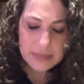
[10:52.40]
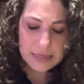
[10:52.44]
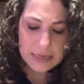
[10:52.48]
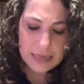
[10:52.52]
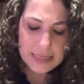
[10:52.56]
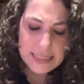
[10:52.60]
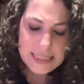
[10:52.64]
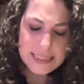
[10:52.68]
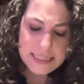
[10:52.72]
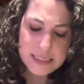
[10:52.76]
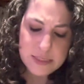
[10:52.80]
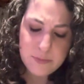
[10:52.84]

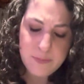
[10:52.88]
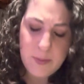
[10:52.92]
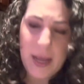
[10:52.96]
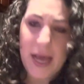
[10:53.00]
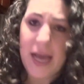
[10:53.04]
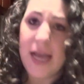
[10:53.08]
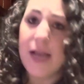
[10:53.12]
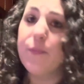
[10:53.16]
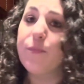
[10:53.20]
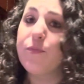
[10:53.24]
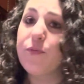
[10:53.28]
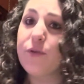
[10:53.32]
This is
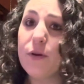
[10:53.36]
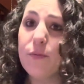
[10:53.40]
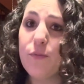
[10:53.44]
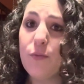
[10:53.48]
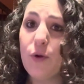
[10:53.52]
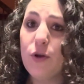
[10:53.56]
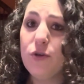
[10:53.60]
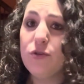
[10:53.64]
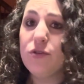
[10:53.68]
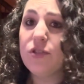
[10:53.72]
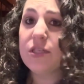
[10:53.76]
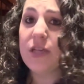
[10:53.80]
by
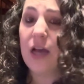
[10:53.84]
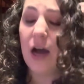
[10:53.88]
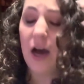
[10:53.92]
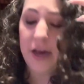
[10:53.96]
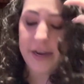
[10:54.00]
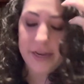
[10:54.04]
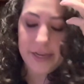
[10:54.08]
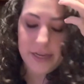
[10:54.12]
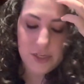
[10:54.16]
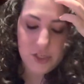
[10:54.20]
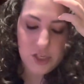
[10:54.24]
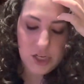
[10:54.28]
Primrose
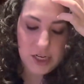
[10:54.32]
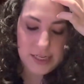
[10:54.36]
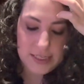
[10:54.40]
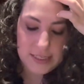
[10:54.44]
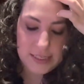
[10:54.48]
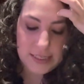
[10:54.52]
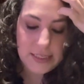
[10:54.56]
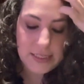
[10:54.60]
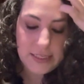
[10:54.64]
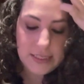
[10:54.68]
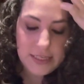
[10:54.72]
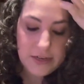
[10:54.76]
Cottage and it's
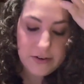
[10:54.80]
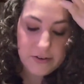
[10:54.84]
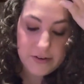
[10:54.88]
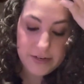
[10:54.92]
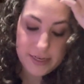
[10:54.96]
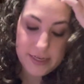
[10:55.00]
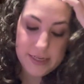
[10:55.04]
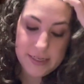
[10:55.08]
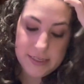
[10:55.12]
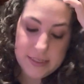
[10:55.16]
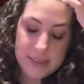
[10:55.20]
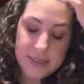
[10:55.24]
a
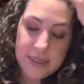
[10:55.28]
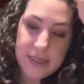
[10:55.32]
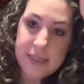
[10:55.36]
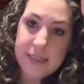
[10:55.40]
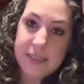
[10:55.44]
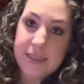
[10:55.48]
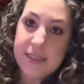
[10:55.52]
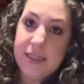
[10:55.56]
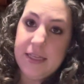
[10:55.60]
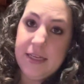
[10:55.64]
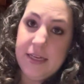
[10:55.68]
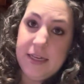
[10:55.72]
series.
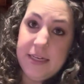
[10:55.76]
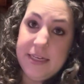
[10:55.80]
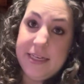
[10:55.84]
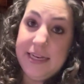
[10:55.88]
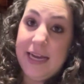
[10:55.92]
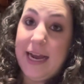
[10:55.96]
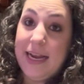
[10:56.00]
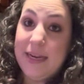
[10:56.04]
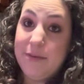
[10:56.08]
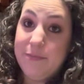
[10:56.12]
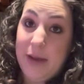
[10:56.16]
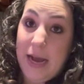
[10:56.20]
It's the
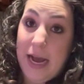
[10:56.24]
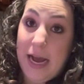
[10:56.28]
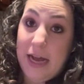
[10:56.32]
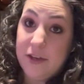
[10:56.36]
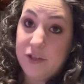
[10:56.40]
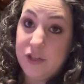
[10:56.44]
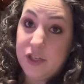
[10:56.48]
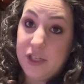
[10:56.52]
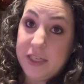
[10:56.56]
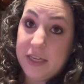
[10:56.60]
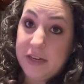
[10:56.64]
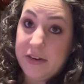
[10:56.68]

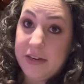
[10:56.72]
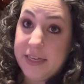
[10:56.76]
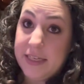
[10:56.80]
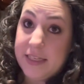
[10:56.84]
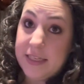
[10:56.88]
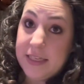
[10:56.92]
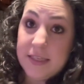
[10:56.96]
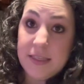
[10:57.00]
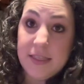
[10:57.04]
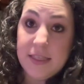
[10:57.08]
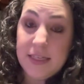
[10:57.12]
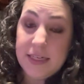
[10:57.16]
9-patch series.
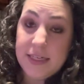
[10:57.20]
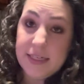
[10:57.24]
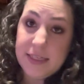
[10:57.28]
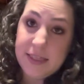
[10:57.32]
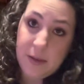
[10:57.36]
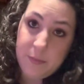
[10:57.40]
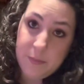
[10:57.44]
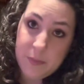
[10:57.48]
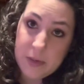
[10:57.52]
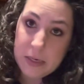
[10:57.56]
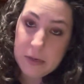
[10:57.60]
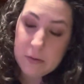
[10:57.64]
It's the
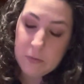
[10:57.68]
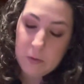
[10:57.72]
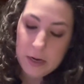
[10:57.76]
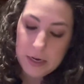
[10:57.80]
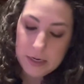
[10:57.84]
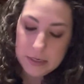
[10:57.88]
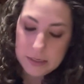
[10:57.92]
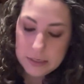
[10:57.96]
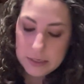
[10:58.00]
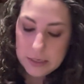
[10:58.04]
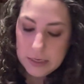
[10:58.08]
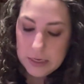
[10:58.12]
December
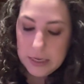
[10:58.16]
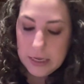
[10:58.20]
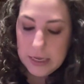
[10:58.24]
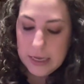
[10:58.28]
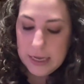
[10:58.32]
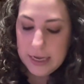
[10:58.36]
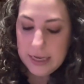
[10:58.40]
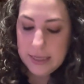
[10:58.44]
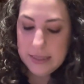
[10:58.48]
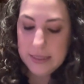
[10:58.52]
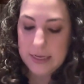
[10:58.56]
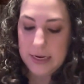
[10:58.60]
one
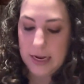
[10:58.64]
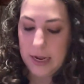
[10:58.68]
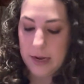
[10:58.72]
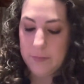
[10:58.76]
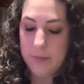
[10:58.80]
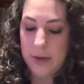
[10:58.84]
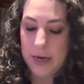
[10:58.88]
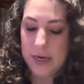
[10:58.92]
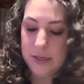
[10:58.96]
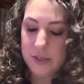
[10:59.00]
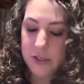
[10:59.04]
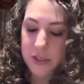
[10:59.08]
in the
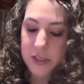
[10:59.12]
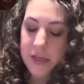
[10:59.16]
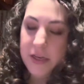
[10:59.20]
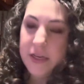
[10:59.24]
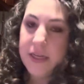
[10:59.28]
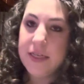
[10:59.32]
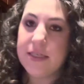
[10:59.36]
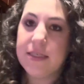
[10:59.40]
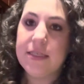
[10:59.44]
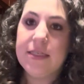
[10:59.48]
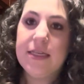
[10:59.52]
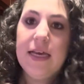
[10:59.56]
9-patch
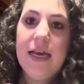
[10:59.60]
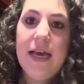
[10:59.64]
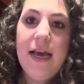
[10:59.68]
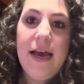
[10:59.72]
series.